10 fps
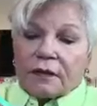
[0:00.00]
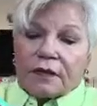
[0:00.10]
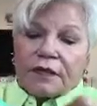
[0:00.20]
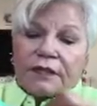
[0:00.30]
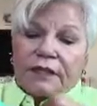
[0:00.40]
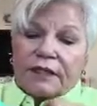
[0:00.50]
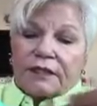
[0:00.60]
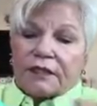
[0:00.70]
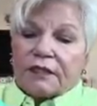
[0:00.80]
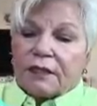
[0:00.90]
It's kind of
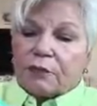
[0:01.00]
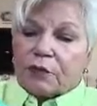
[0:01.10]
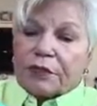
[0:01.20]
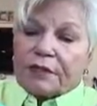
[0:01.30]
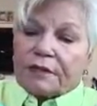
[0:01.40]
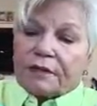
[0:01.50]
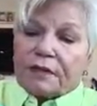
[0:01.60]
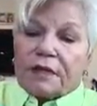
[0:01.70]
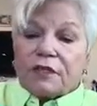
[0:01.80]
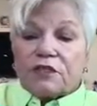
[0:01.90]
slippery.
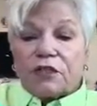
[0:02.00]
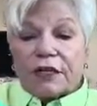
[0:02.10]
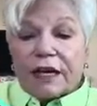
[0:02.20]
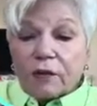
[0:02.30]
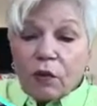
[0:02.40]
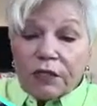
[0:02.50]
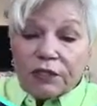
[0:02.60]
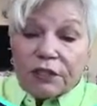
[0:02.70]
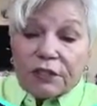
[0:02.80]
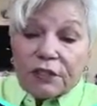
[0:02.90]
So you got to watch
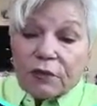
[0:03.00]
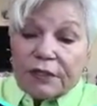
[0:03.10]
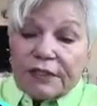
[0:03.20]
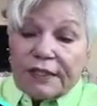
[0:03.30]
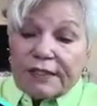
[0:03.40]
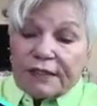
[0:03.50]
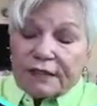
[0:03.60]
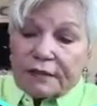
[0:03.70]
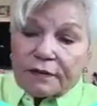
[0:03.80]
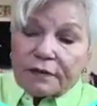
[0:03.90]
it so it
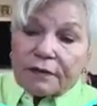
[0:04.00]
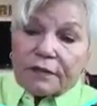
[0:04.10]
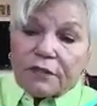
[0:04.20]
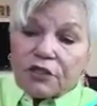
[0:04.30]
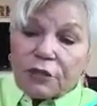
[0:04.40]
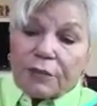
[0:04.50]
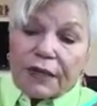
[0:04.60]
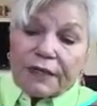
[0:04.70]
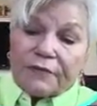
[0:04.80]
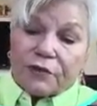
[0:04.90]
doesn't jump
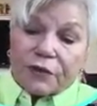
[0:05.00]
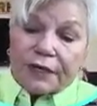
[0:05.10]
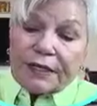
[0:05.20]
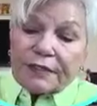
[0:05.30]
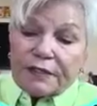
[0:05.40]
out of your hands.